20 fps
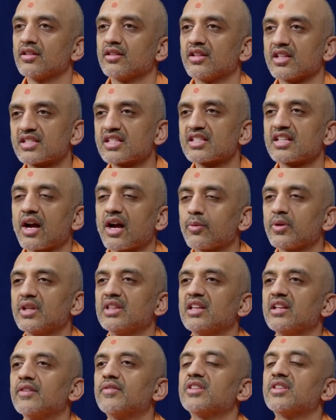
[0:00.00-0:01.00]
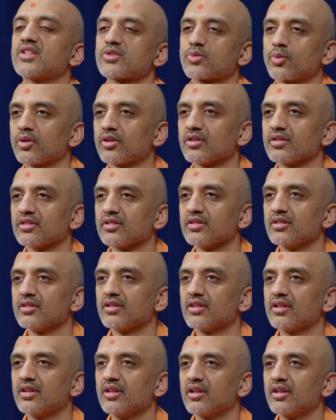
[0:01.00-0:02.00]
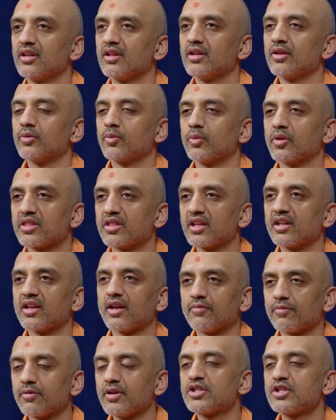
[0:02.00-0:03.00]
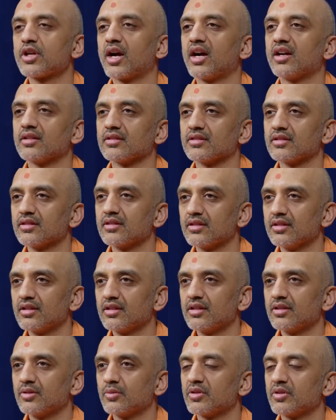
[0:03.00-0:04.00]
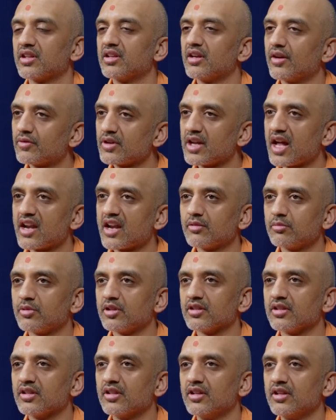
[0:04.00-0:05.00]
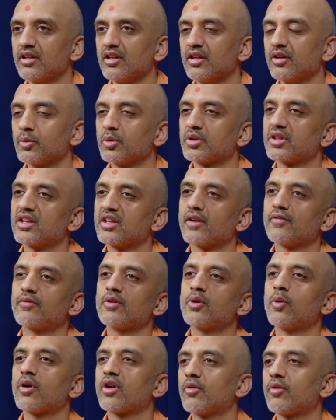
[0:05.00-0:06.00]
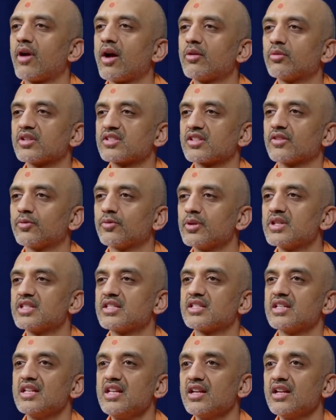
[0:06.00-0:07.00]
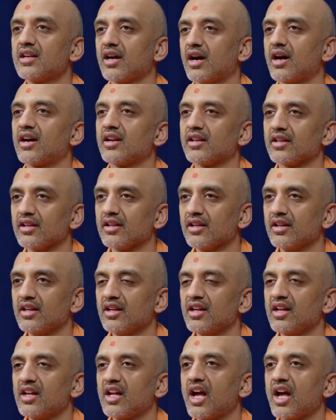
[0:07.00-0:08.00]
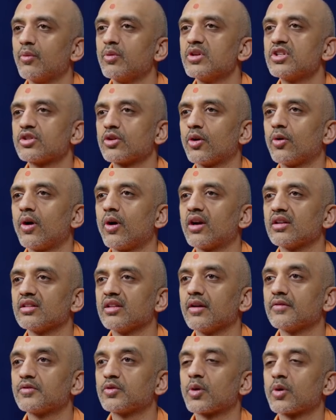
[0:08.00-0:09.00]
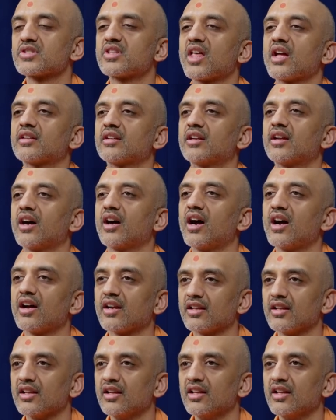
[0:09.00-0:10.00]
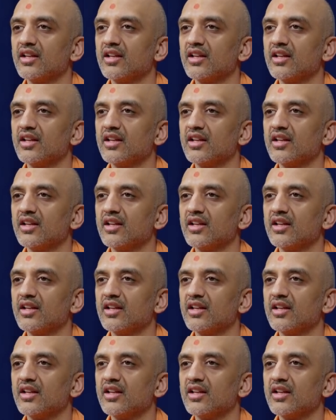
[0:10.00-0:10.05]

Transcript: This is how we live in this world. Within every child, within every animal, within everyone around us, if we see God and we show our love towards that God,